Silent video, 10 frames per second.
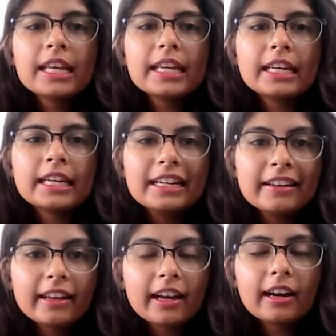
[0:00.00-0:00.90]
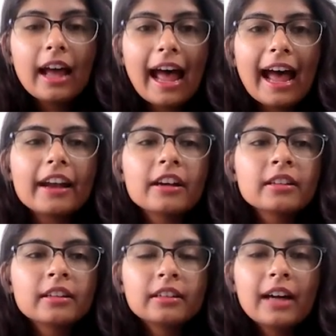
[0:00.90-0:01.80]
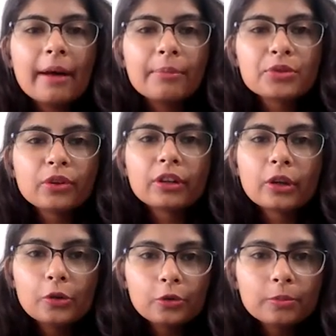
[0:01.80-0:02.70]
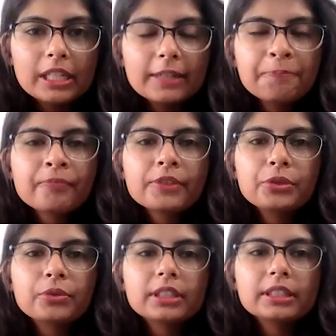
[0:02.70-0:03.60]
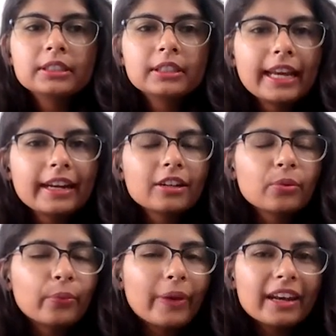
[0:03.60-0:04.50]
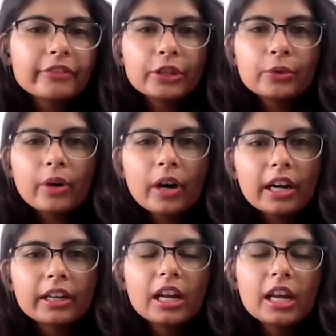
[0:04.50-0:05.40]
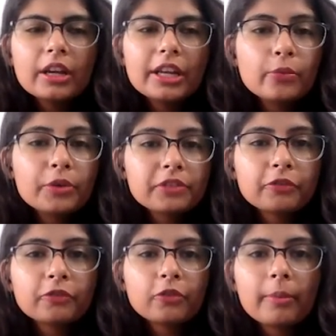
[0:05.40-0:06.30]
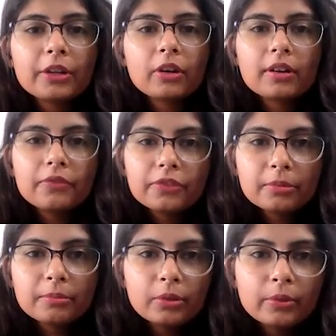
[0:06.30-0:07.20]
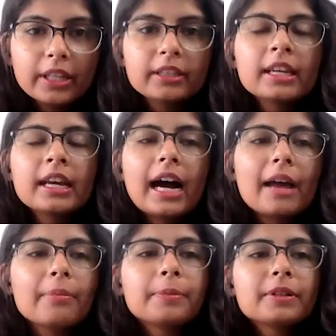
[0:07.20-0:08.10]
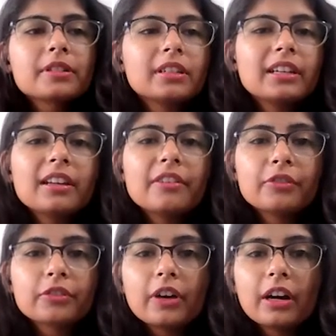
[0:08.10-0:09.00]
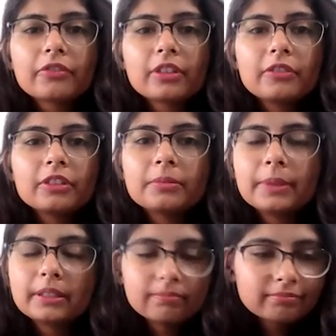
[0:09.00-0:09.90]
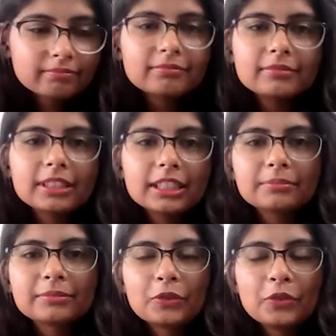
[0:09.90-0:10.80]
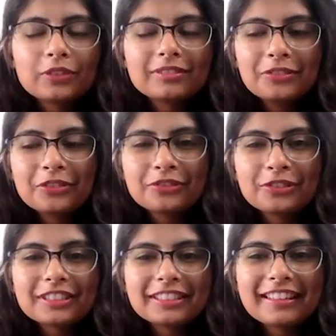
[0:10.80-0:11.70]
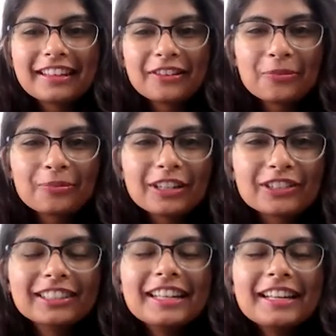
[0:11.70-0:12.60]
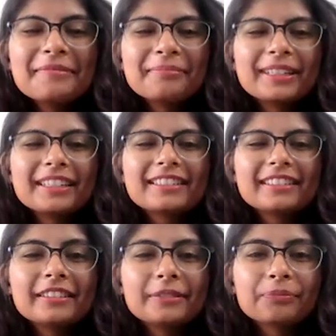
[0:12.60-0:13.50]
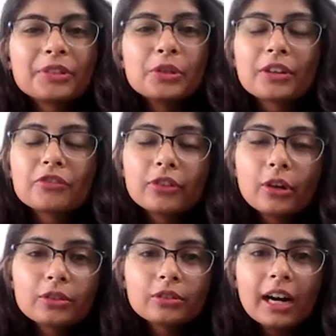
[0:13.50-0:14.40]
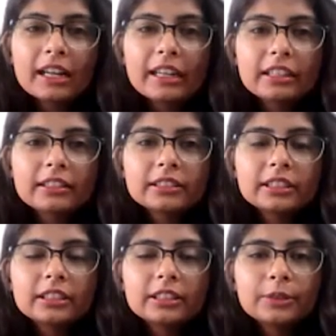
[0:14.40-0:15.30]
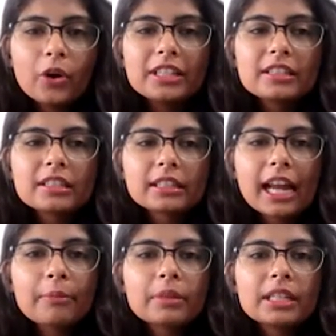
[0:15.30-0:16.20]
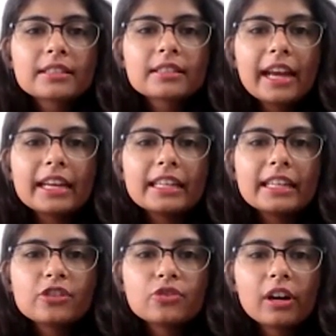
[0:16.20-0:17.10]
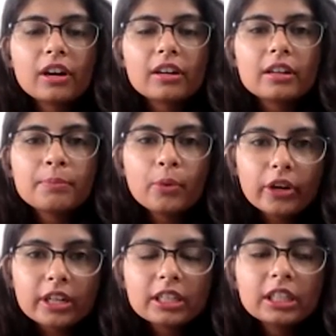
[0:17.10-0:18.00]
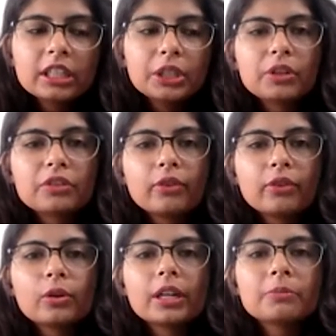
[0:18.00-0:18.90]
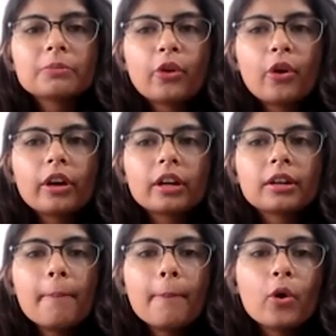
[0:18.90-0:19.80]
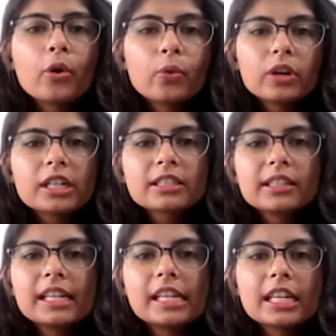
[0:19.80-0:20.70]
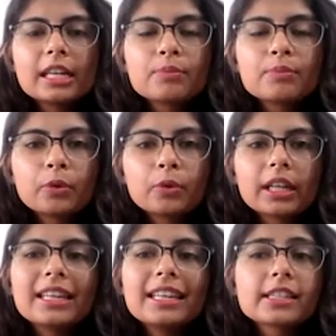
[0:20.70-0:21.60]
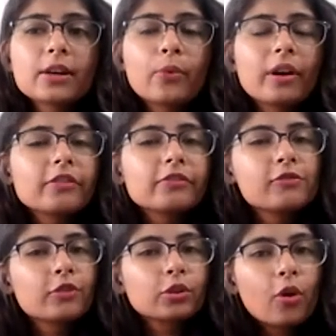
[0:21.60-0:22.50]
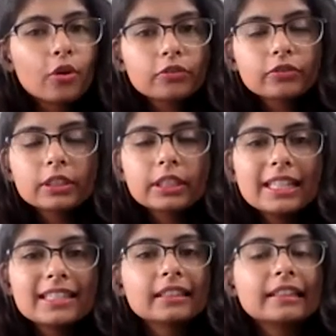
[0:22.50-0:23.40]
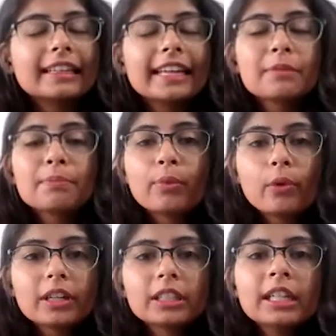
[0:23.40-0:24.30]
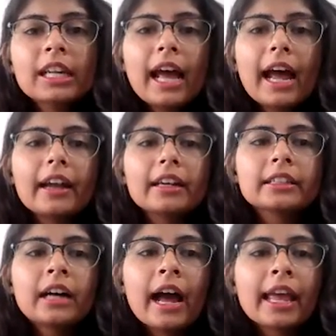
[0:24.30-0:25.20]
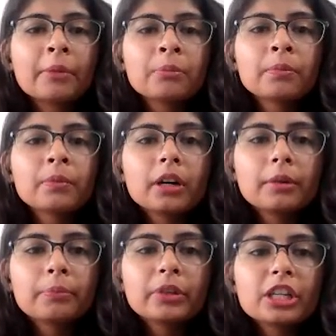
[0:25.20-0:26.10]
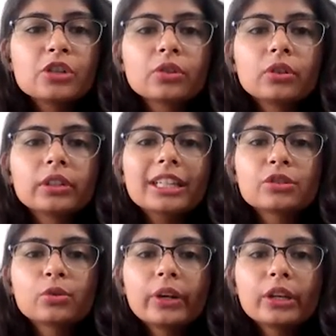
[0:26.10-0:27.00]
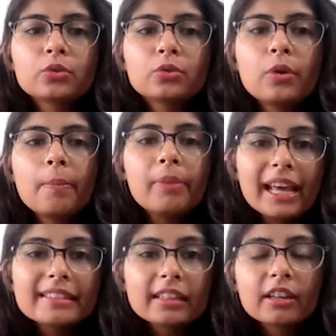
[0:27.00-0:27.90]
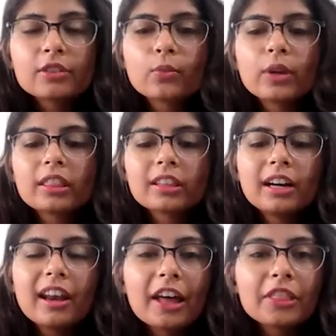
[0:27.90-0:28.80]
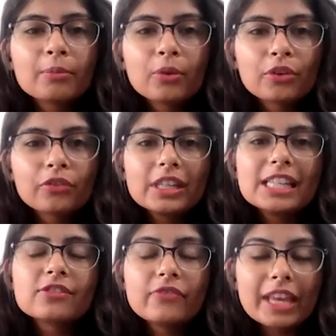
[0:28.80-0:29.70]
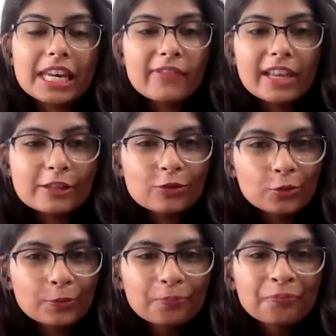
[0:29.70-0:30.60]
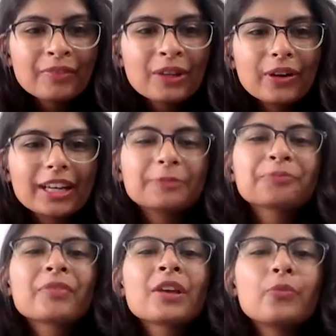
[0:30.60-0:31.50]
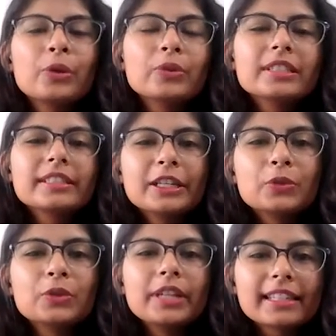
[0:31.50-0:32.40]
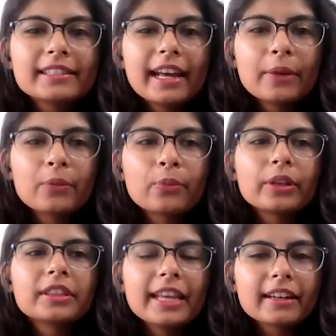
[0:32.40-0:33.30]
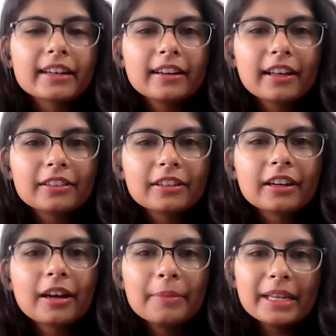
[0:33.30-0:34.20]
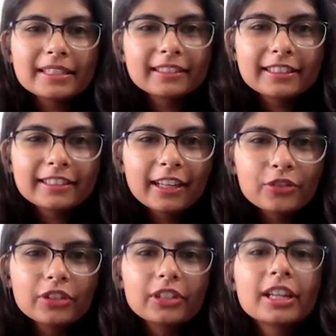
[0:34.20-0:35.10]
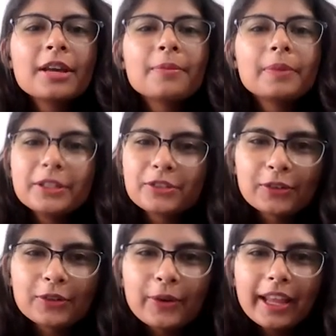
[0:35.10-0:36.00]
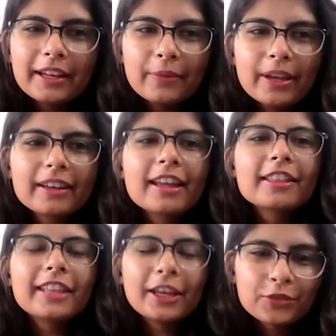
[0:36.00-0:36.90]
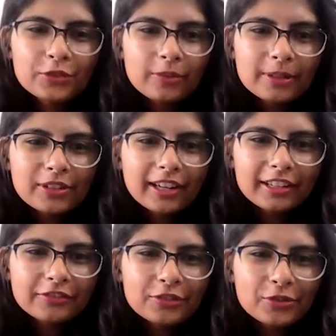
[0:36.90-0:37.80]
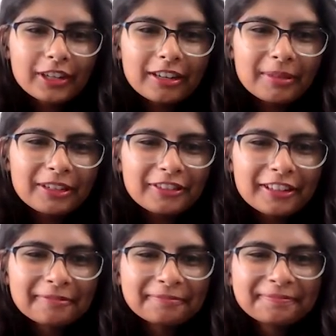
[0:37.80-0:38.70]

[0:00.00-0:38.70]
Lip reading: in India and Amazon globally. You can get it wherever you are, in whichever format you're comfortable with. I have personally love of hardcover, but no forcing there, no pressure. But you can follow Ankit on Instagram. His ID is Drunkard Poet. You can follow him for more works that he keeps putting. He's a wonderful photographer. He's a great poet, and I am pretty sure he's going to bless us with another book of his very, very soon. Okay, we will see you next time with yet another amazing discussion. Please don't go anywhere. Thank you so much, Ankit, for joining me today.